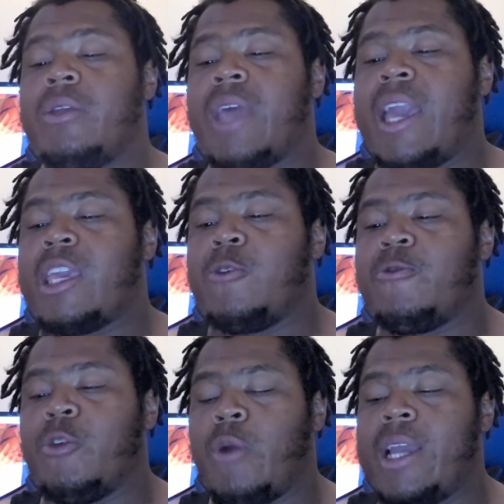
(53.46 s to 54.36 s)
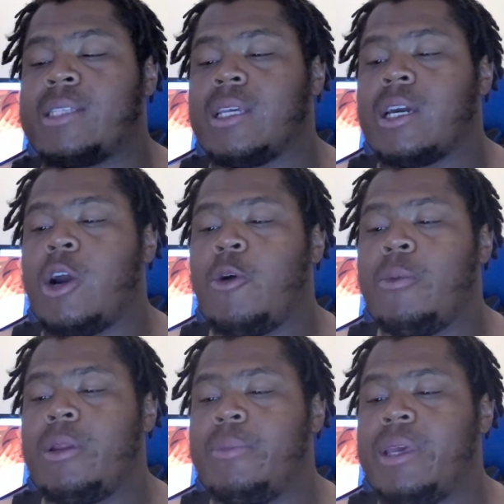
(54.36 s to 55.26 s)
thank you for raising
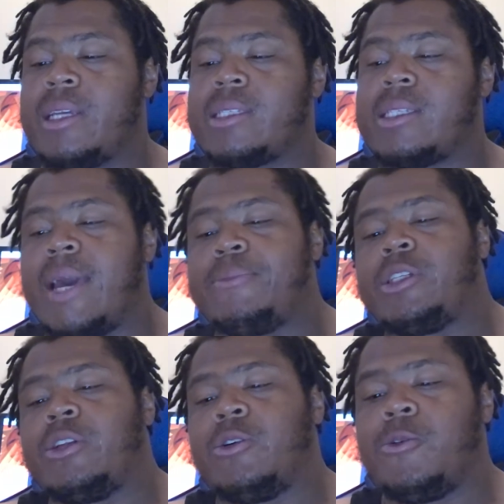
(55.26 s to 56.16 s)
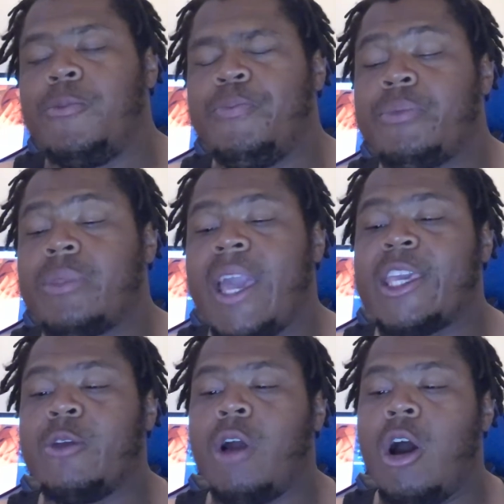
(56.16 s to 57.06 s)
Kobe to be exceptional.
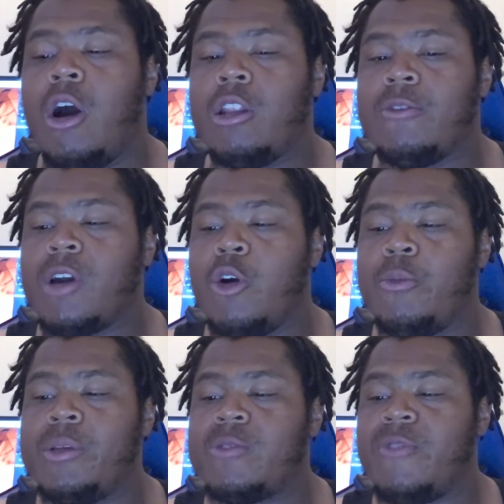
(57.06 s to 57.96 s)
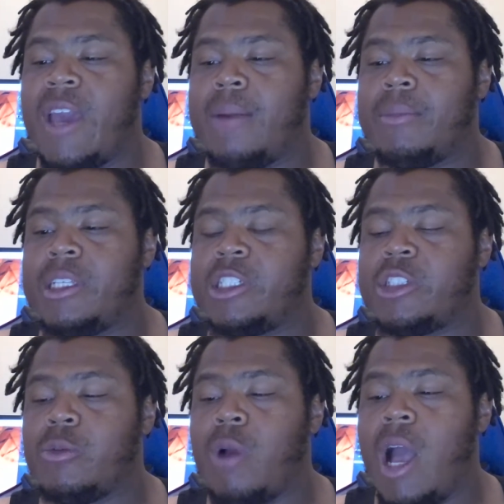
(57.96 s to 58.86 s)
Thank you to all of Kobe's family.
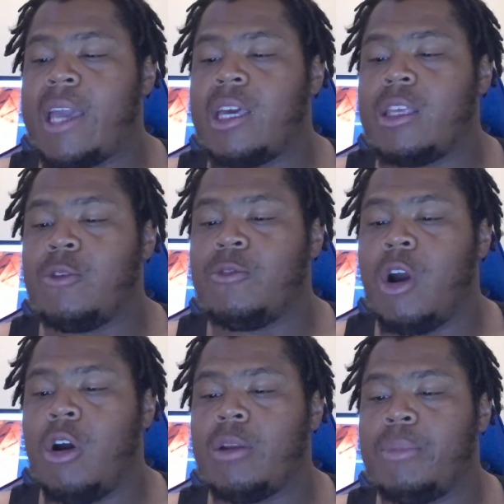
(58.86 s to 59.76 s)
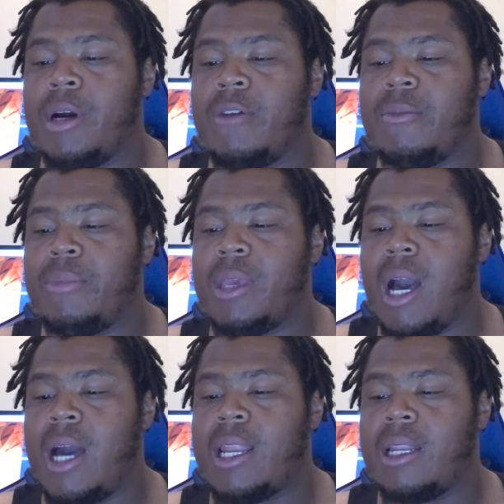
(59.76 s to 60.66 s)
Shariah, you've gone above and
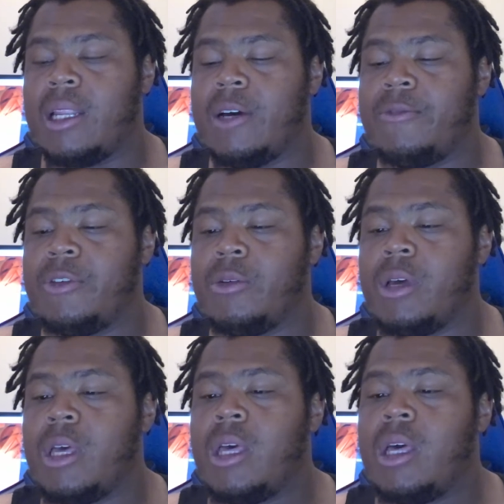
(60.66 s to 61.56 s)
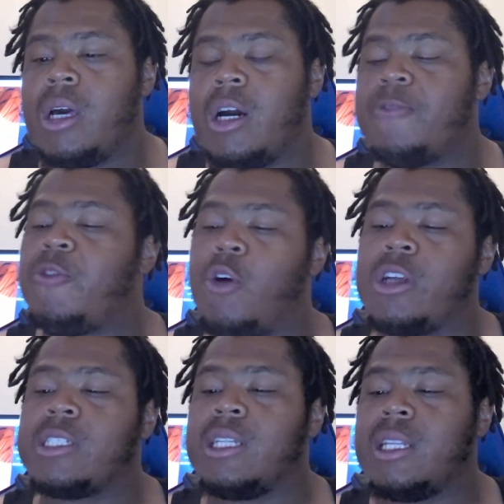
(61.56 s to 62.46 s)
beyond. I love you.
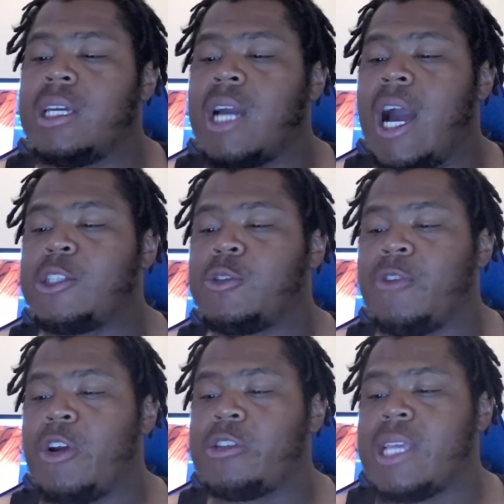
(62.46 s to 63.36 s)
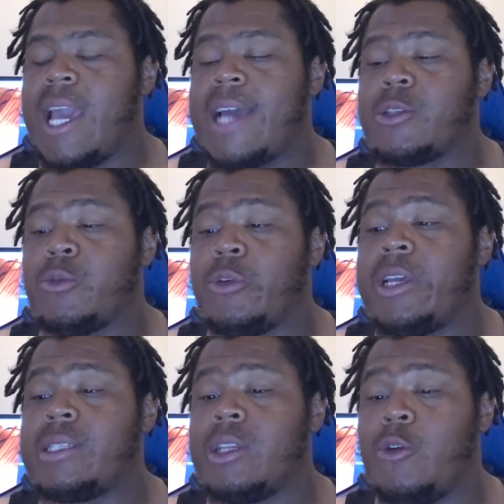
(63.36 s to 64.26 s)
Unfortunately, controversy has
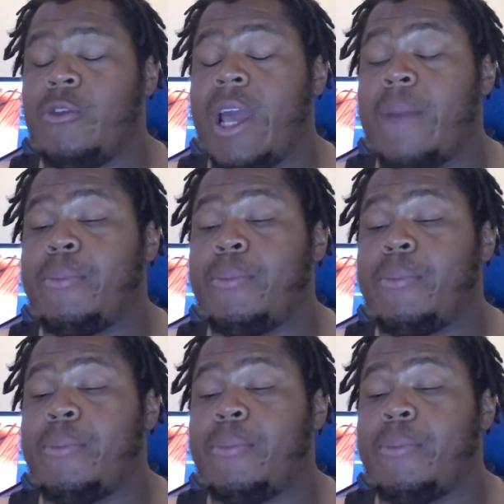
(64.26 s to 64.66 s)
arisen over that